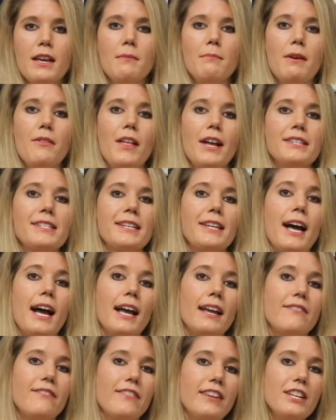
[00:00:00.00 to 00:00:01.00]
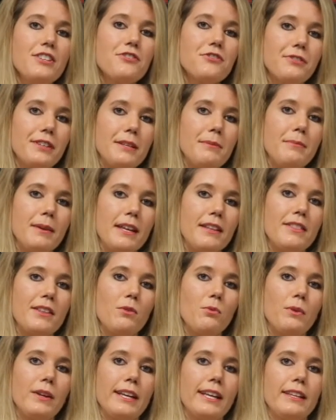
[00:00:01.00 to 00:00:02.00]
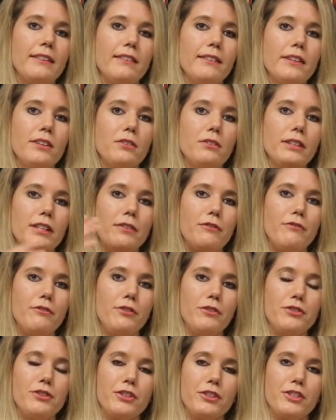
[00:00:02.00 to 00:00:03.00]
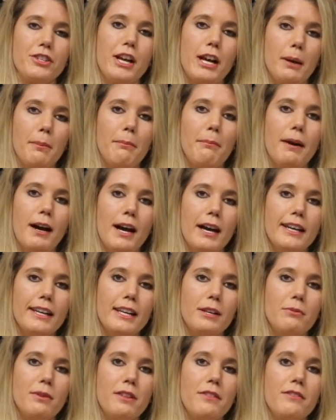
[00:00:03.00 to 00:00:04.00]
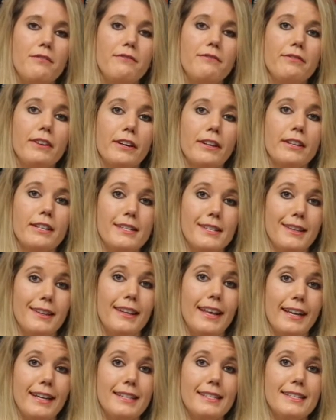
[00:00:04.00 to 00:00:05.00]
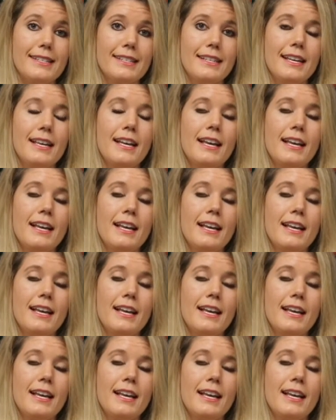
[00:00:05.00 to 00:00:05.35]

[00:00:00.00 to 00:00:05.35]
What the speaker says: But that's an IV treatment that we can literally infuse your entire body with various lights.